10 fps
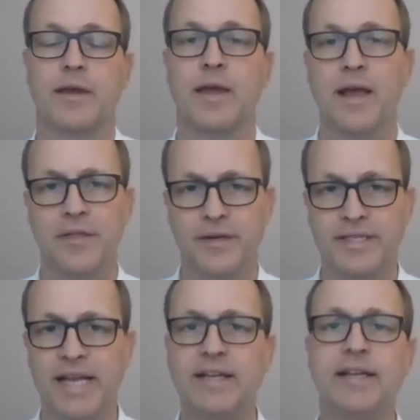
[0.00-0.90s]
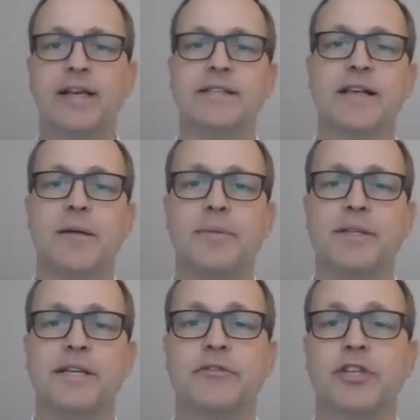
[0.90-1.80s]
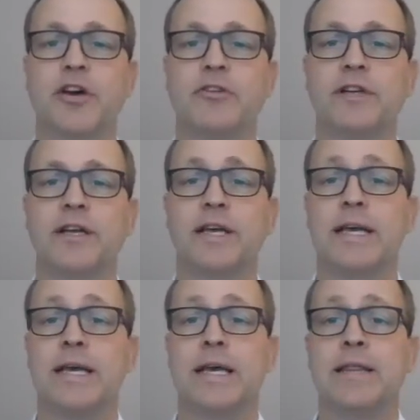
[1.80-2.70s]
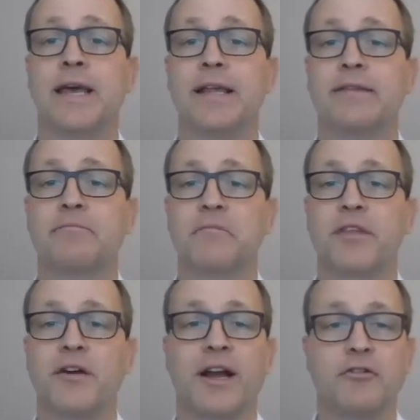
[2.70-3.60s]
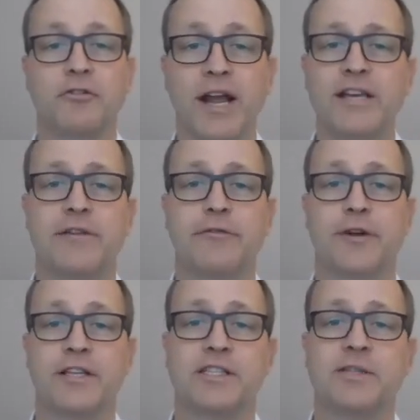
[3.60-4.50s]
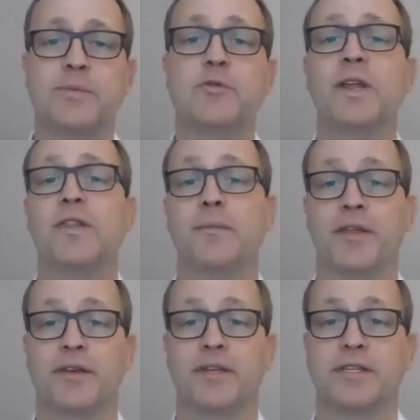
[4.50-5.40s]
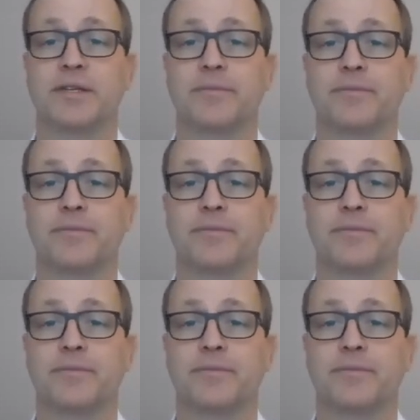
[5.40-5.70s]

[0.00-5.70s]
The technical examples have shown that there are great differences between the methods,